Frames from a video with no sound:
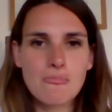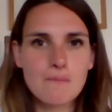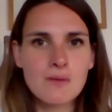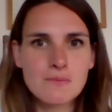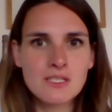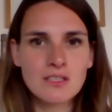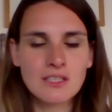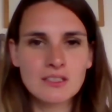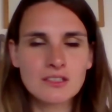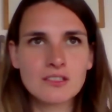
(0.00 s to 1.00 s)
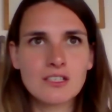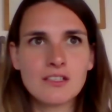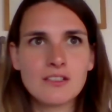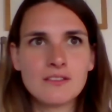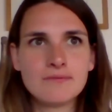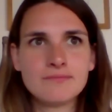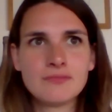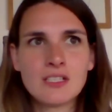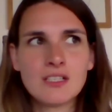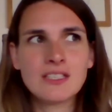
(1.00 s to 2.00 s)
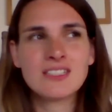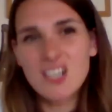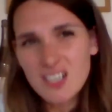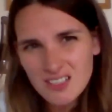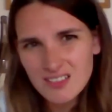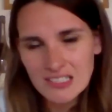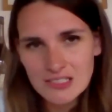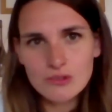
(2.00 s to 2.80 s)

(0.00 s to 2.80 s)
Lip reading: may be a little darker than